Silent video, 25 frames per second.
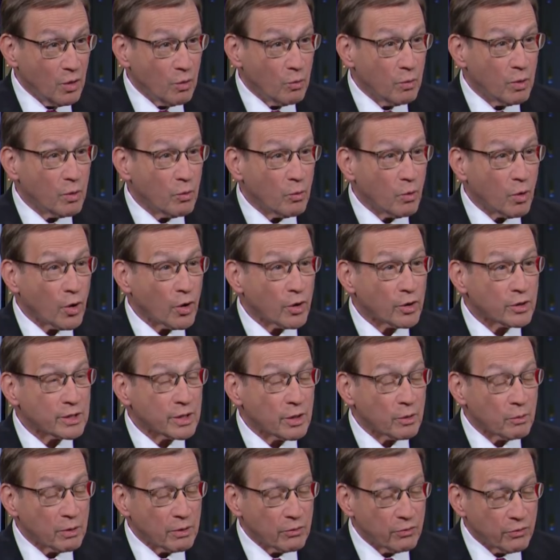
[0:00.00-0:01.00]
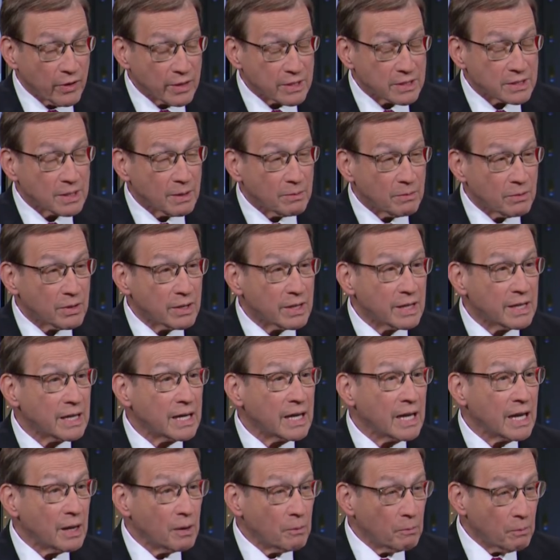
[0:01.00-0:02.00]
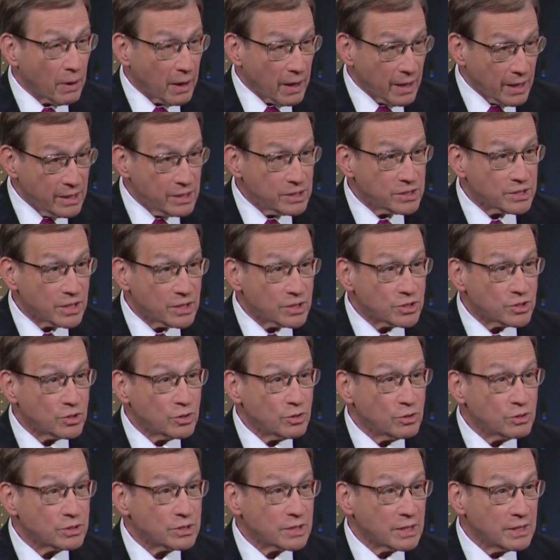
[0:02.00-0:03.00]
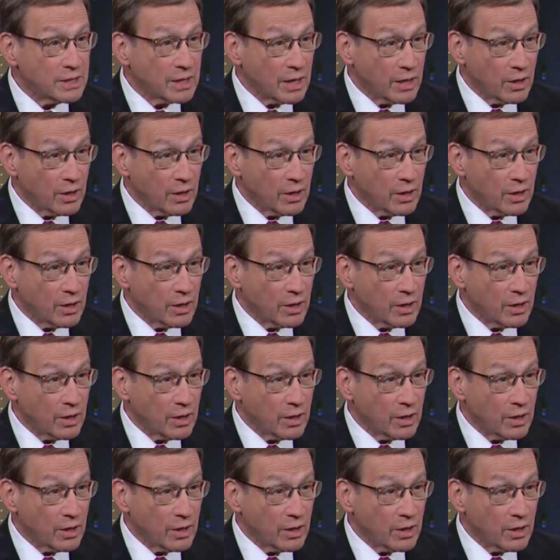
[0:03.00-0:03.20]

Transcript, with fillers: We worked and we fixed some of the police issues in,